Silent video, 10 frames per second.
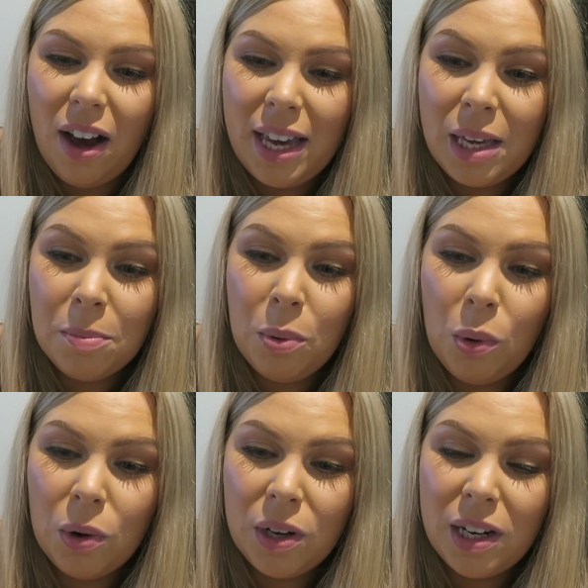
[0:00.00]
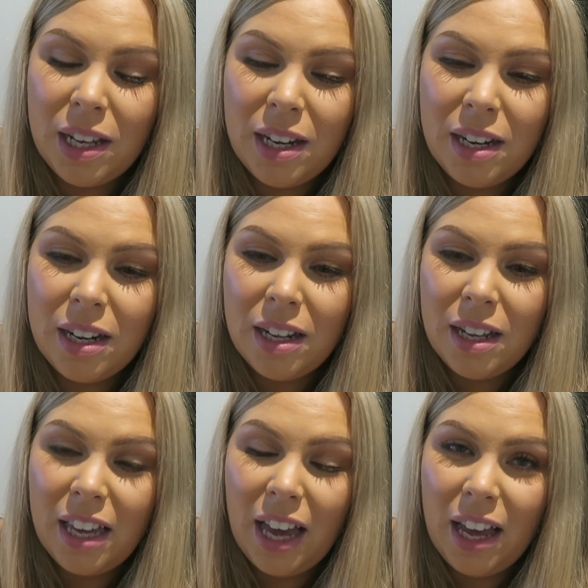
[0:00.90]
I imported it
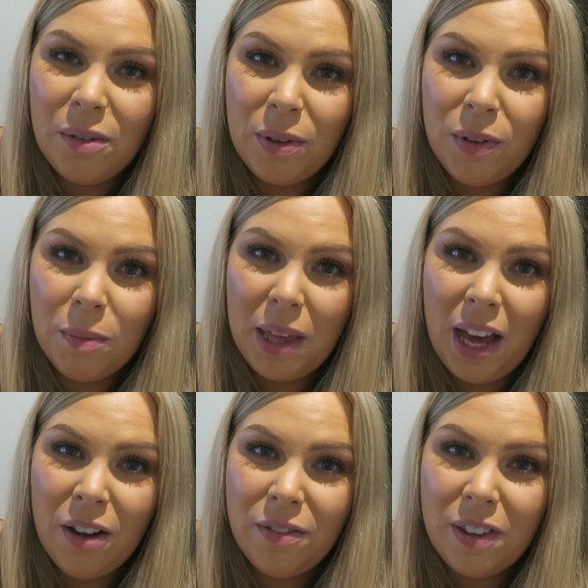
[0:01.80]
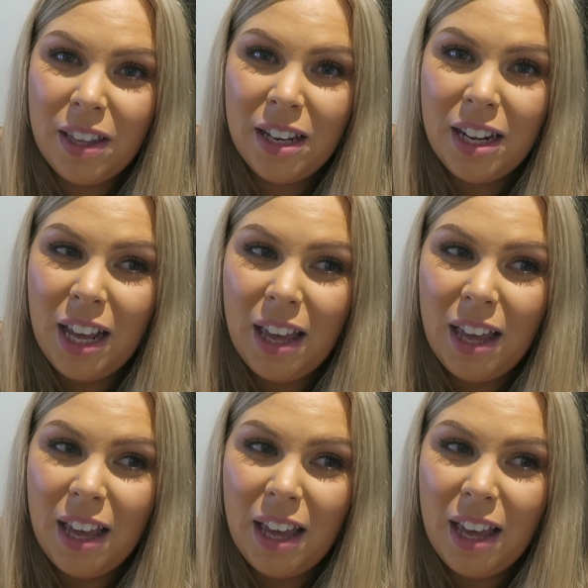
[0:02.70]
and we filmed the outfit,